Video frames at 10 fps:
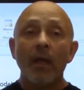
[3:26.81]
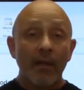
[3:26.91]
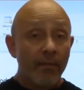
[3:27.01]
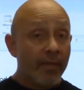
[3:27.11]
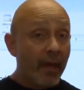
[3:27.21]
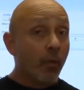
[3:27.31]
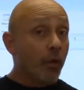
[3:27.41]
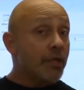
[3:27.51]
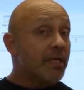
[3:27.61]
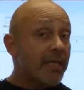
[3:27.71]
They
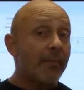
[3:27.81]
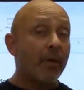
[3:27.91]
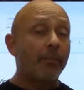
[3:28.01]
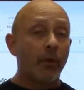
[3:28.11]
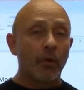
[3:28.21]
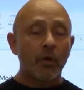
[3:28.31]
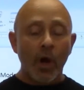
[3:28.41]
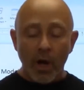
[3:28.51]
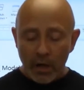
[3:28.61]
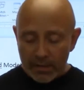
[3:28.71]
were separate
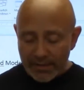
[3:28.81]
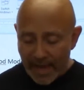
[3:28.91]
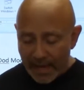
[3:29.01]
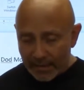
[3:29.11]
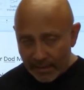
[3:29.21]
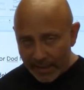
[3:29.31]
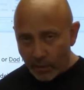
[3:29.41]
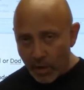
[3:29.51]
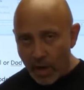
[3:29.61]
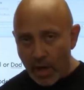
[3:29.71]
protocols that
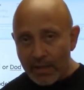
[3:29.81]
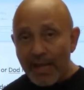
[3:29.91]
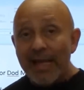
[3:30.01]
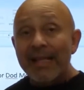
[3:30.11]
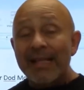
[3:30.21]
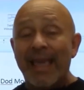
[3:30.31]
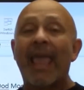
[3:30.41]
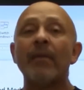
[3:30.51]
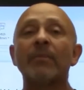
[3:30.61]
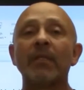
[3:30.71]
later on
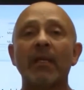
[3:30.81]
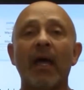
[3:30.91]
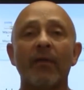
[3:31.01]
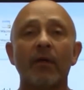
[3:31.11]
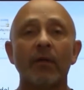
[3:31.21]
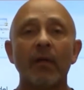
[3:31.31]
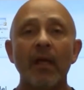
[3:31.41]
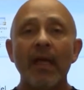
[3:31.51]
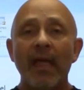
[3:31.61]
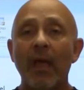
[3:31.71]
came together
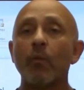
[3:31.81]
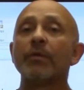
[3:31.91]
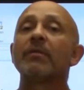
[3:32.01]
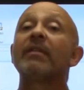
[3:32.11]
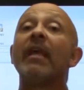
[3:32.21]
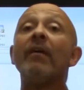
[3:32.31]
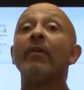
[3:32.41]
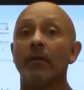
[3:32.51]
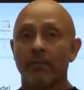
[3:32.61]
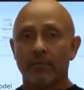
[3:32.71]
and was
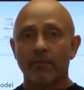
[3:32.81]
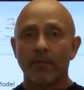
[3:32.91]
given